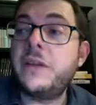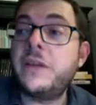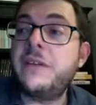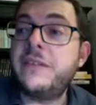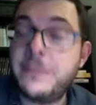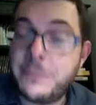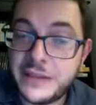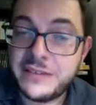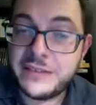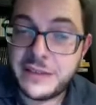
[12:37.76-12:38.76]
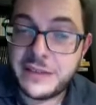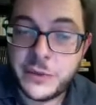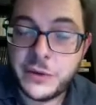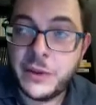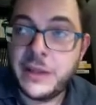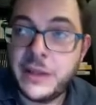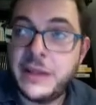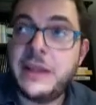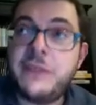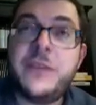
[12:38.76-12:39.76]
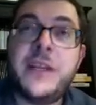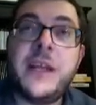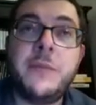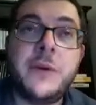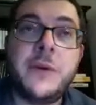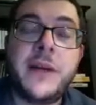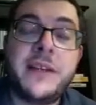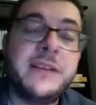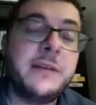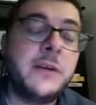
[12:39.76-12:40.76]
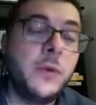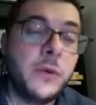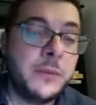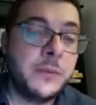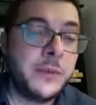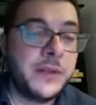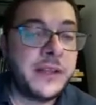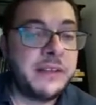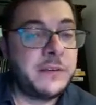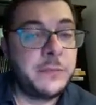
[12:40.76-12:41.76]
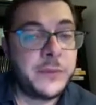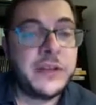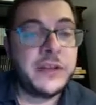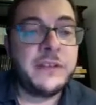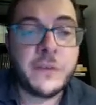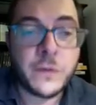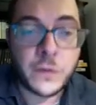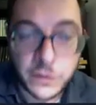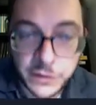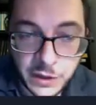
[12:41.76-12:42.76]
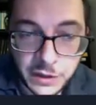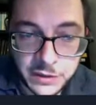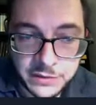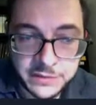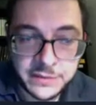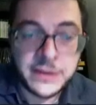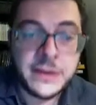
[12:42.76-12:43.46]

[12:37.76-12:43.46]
is the best embryo, if the embryo has a good implantation potential or not,